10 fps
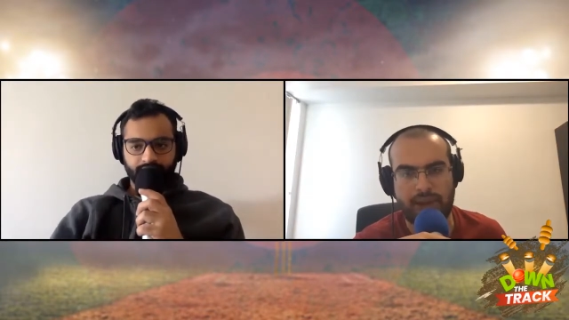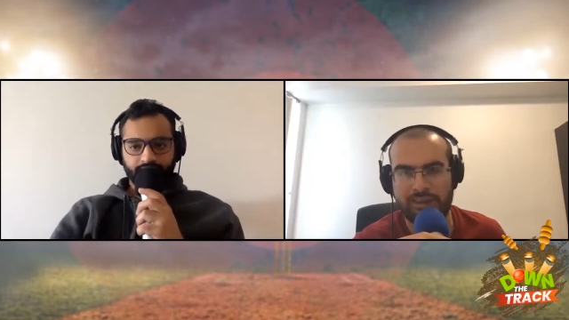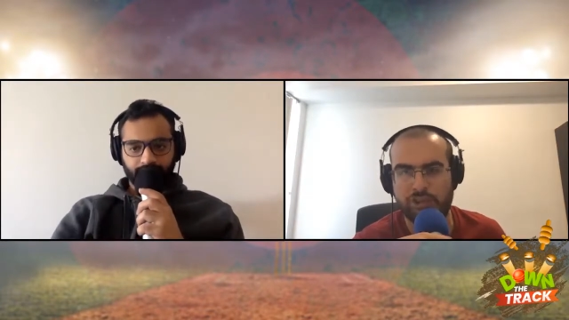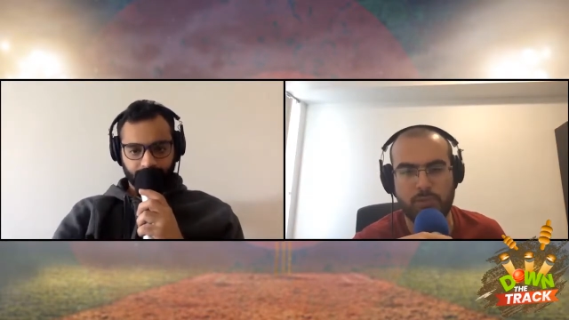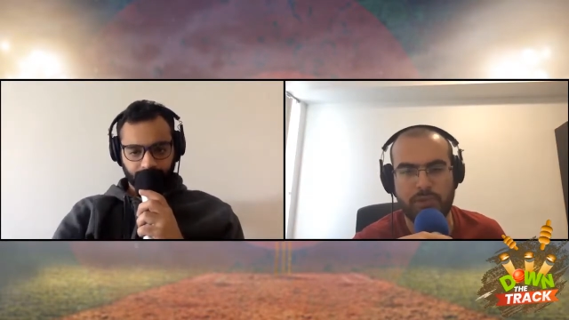
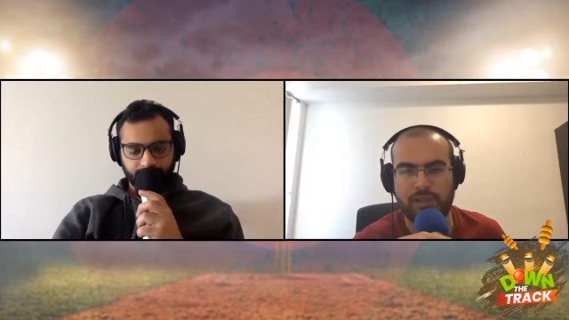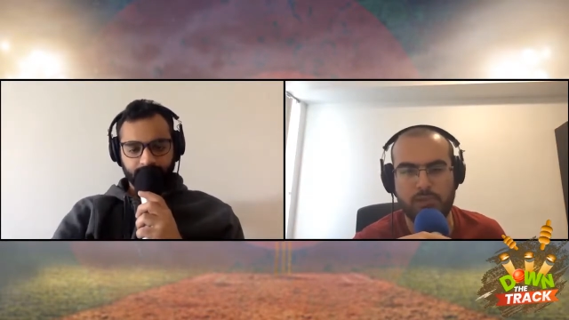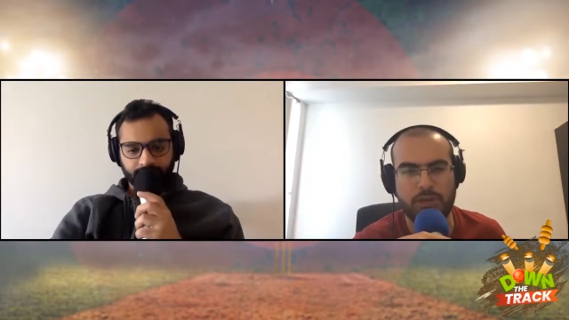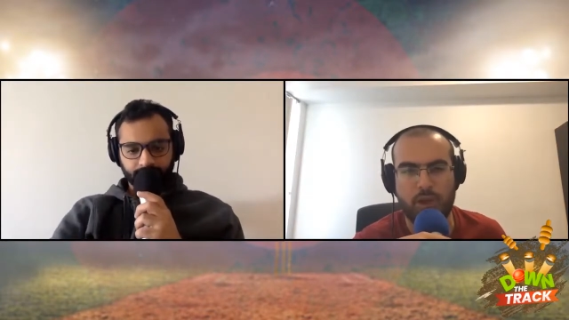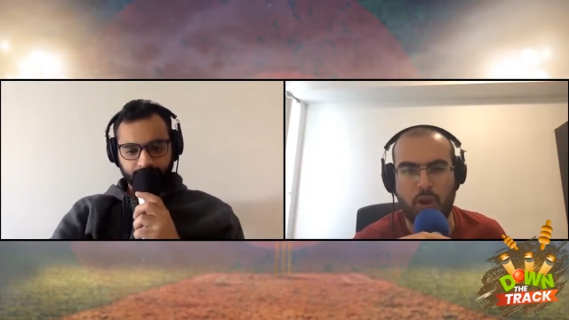Speaker 1: And Smith has
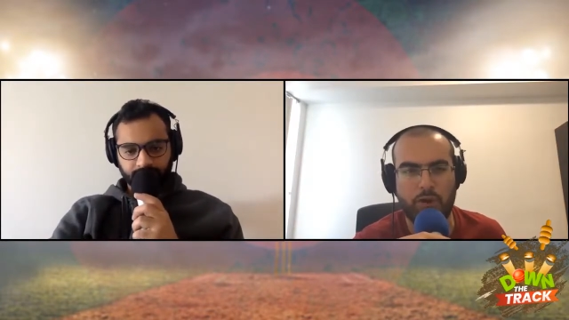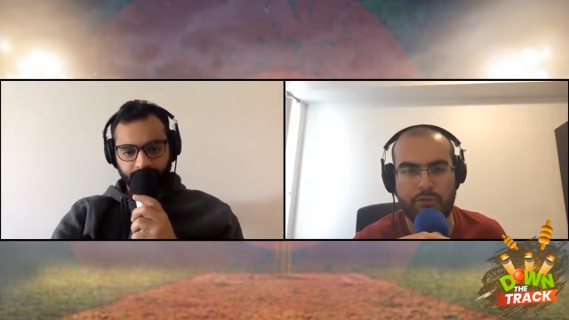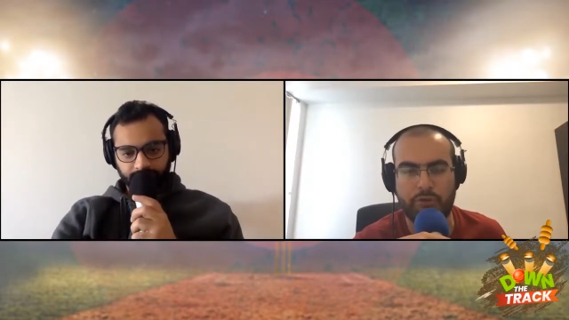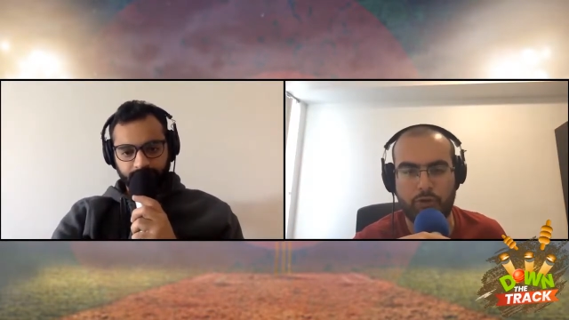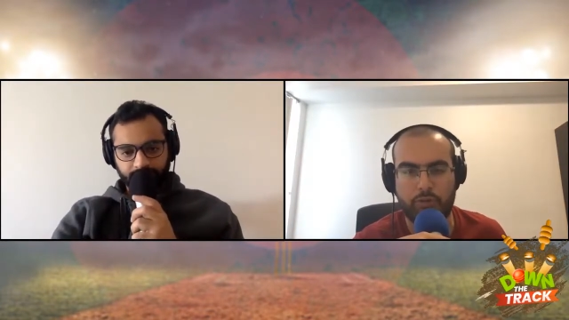been in
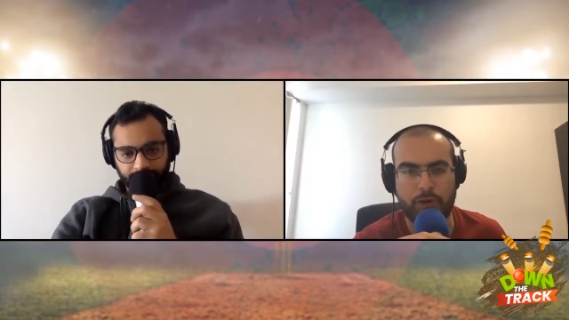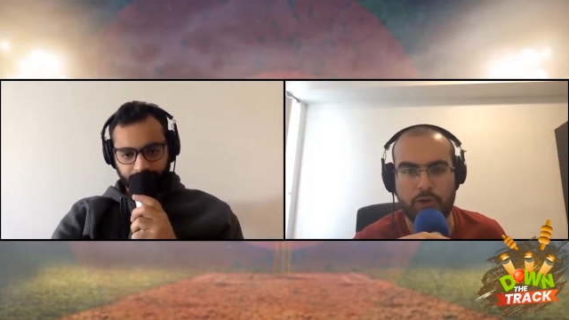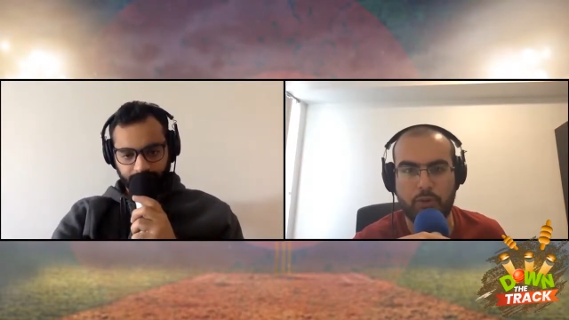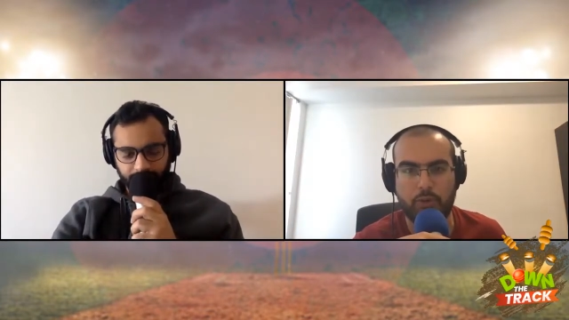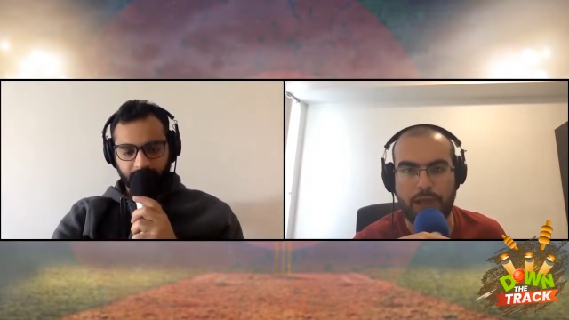awful form. I
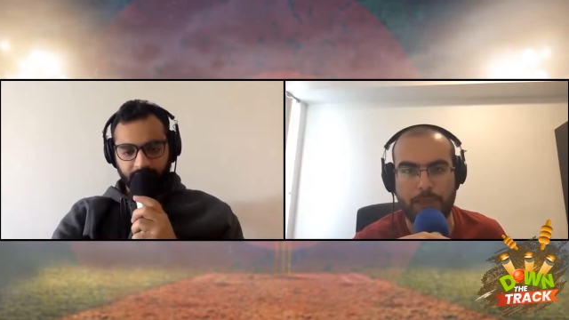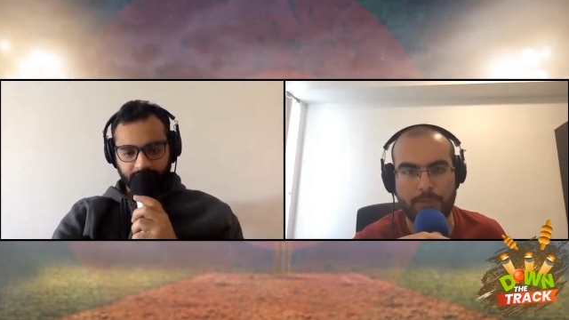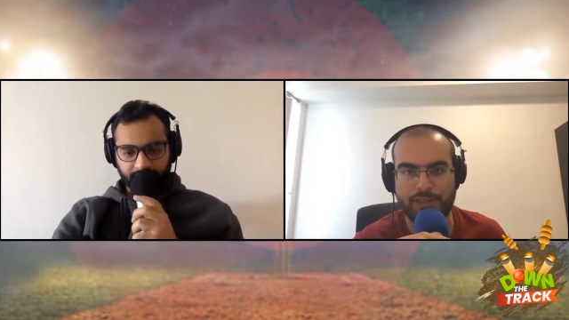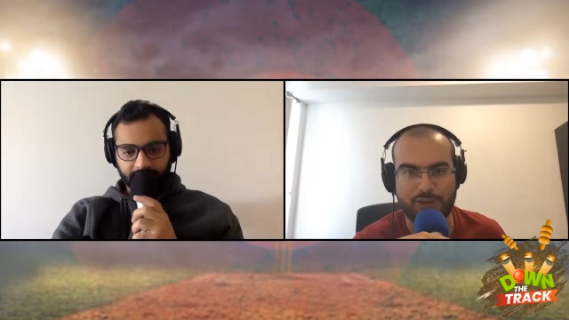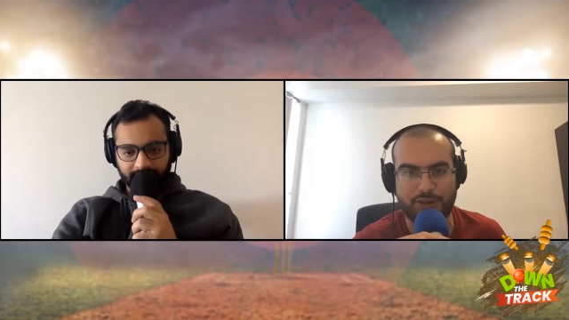don't know what
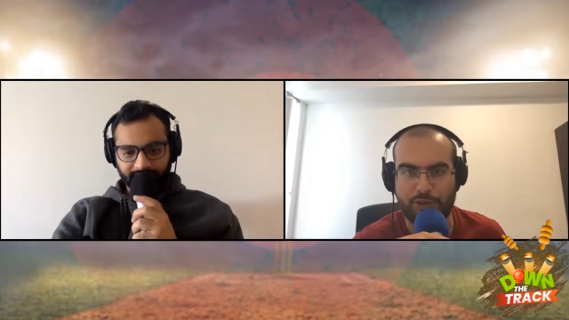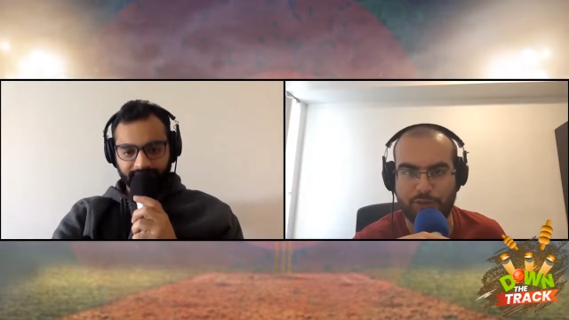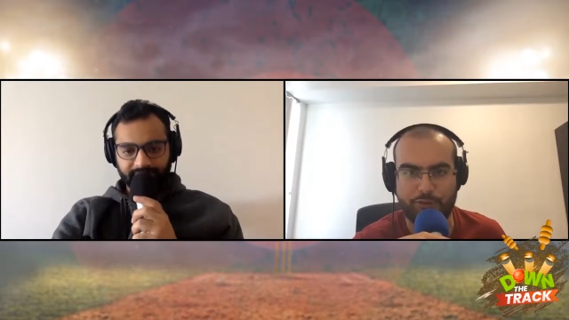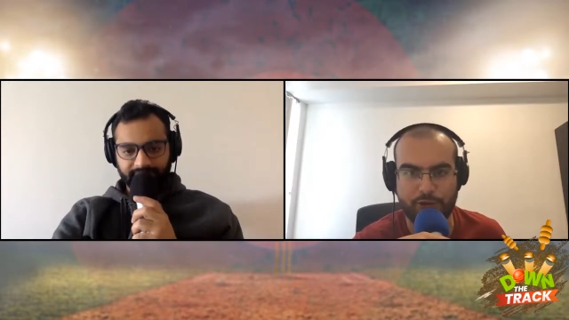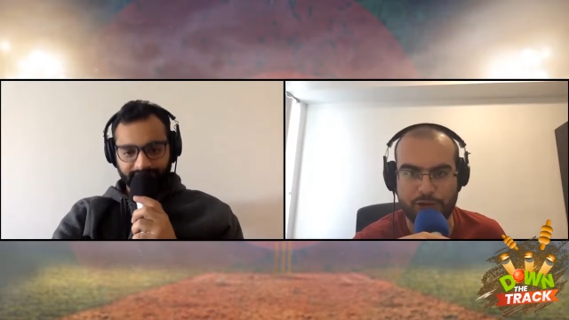happened. He started
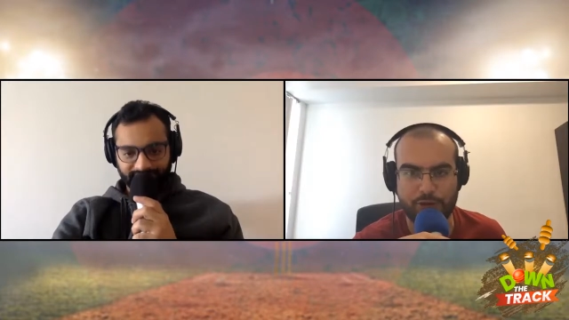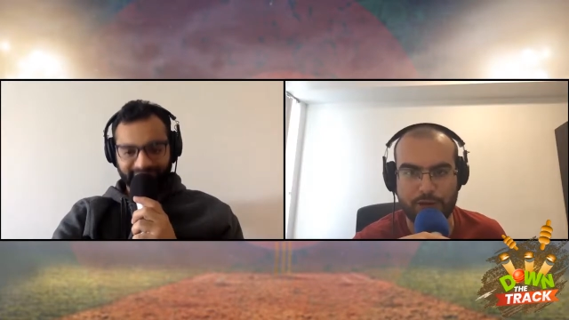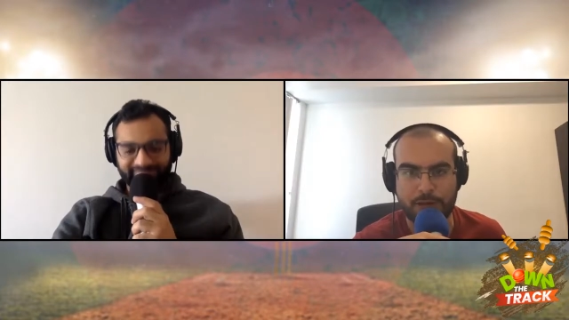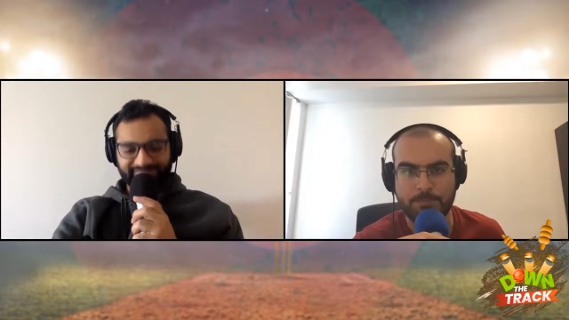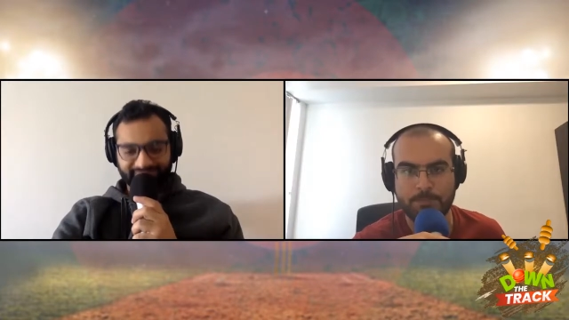off really good.